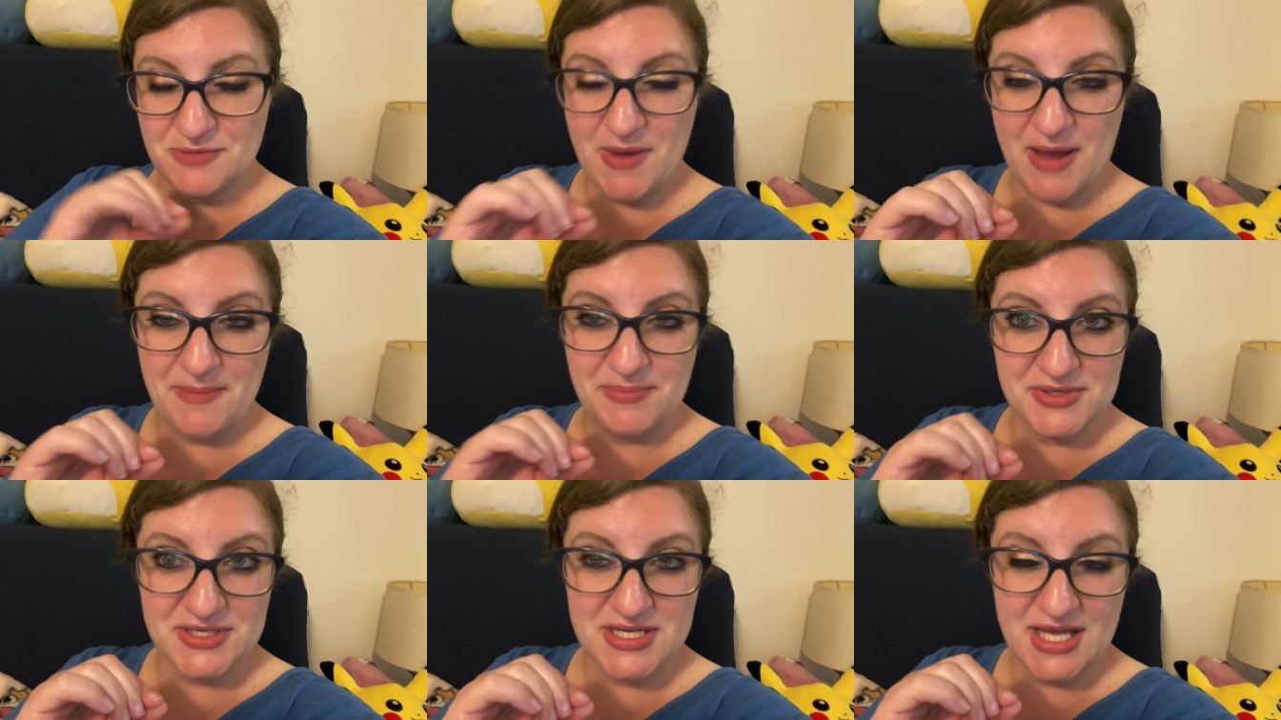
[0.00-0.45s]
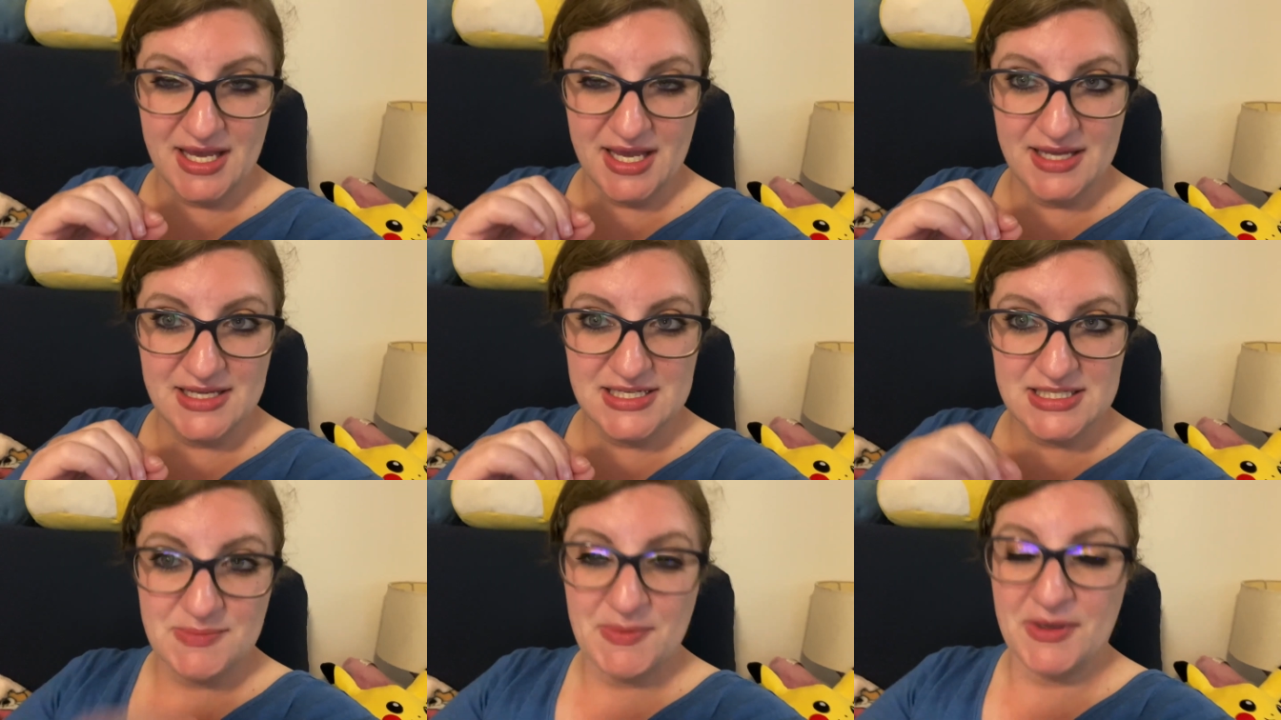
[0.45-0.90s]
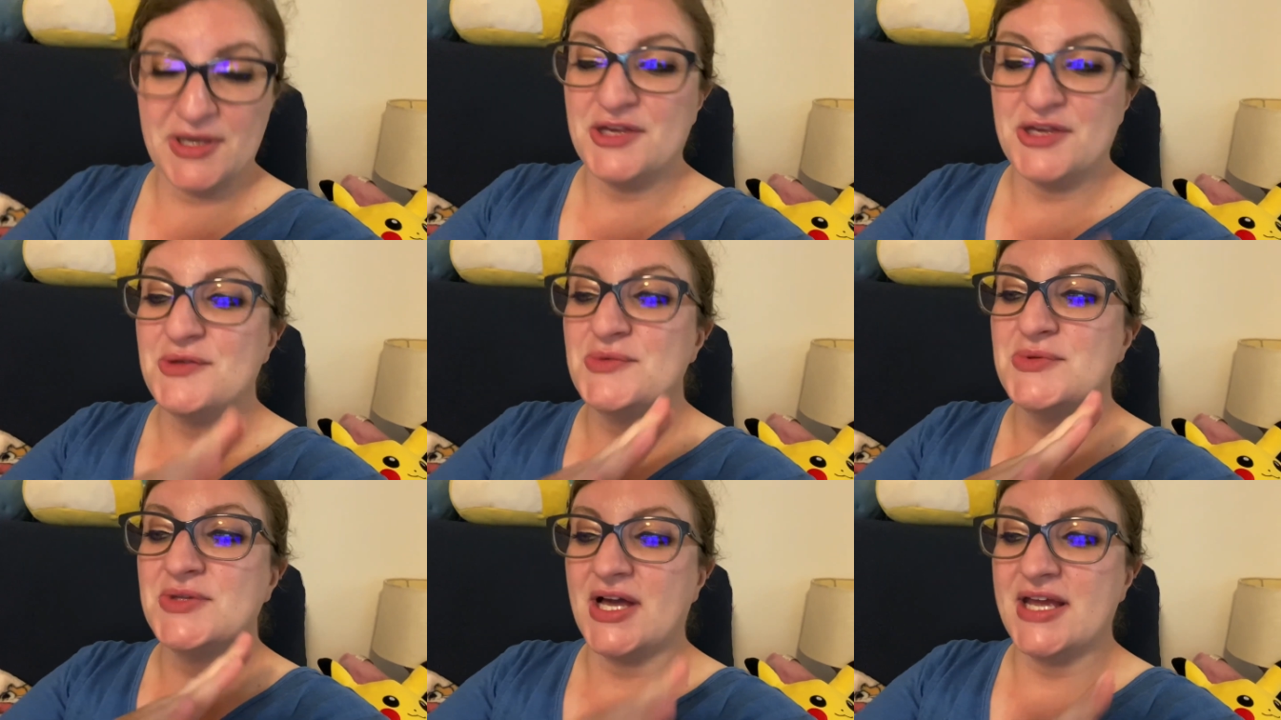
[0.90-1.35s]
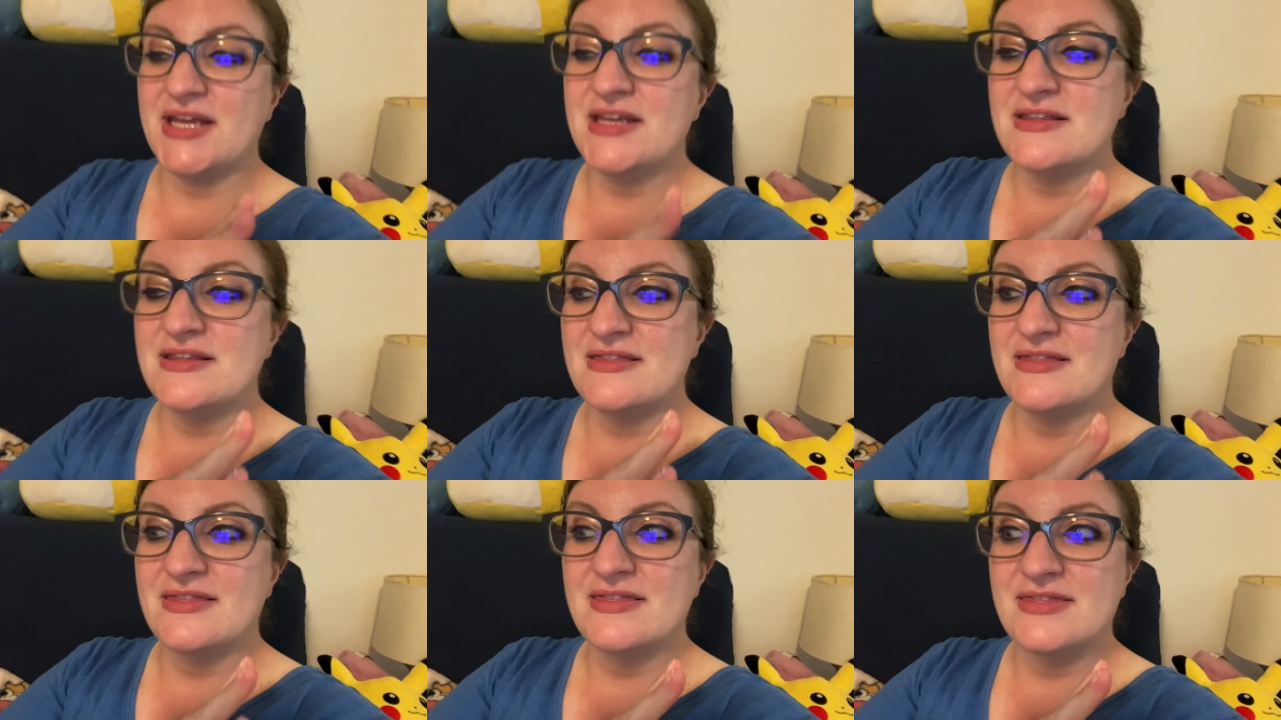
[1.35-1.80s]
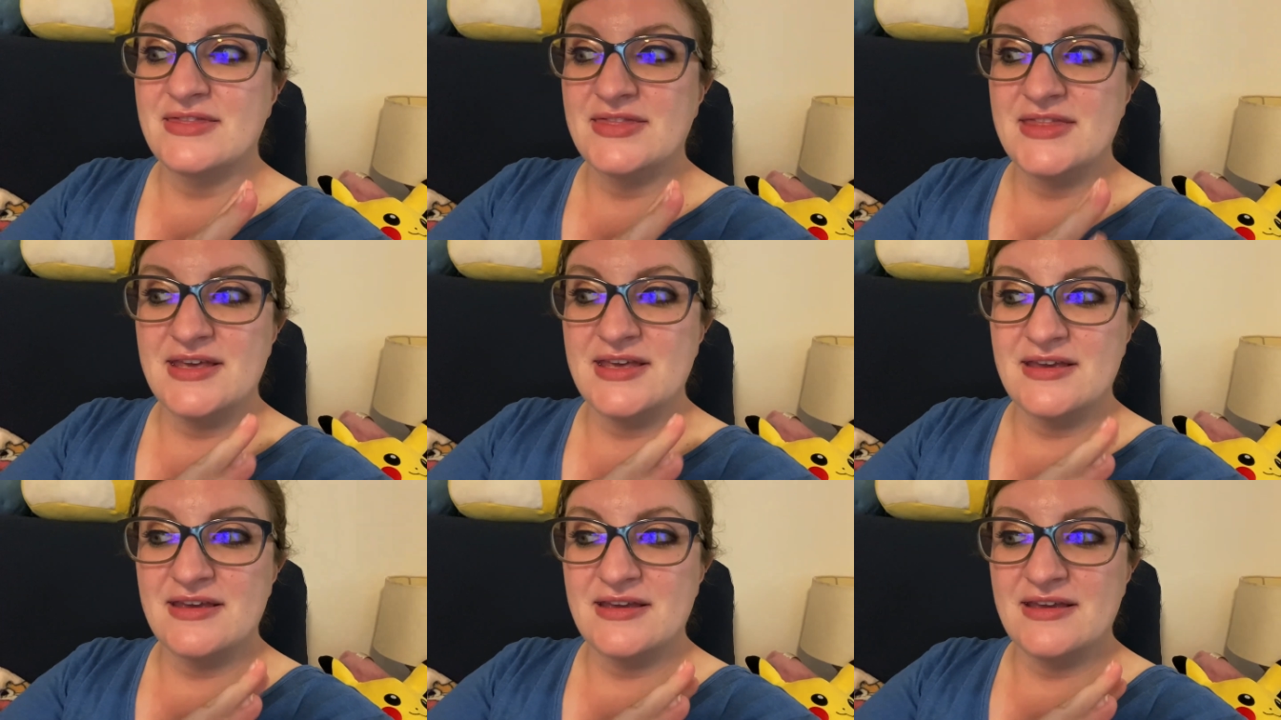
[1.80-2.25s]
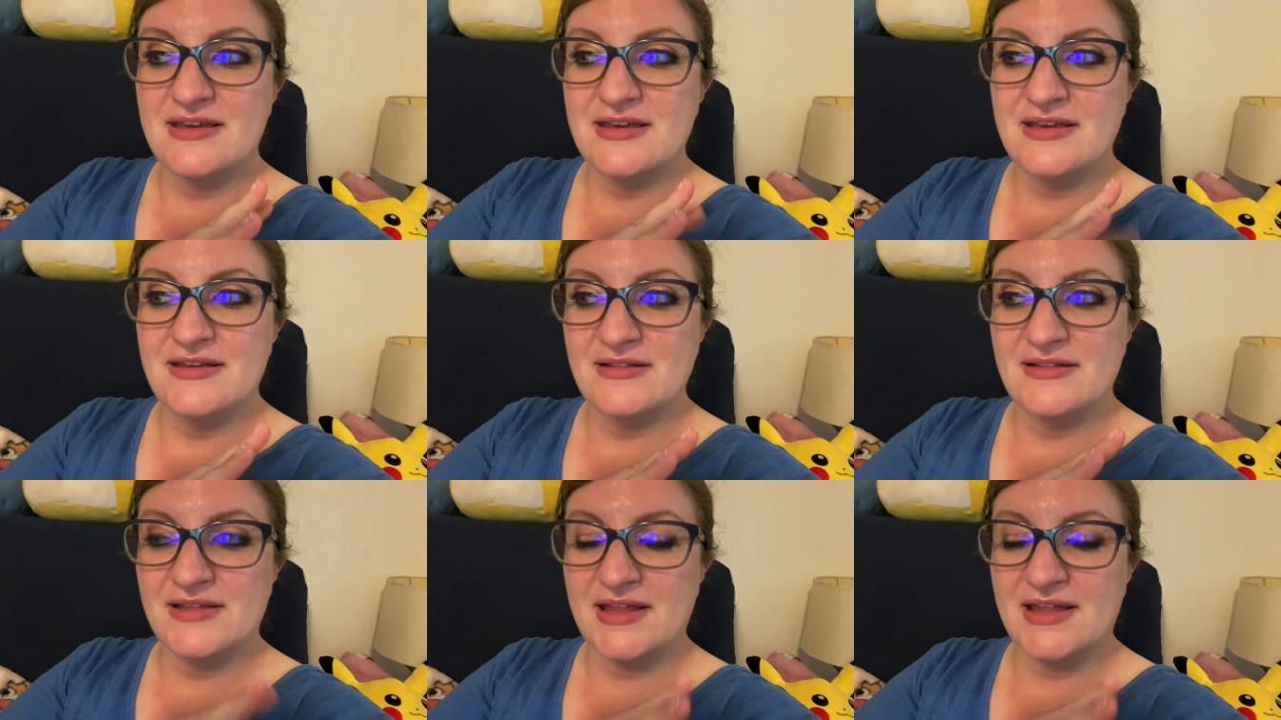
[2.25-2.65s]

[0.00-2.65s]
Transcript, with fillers: Pepper taste, but you like the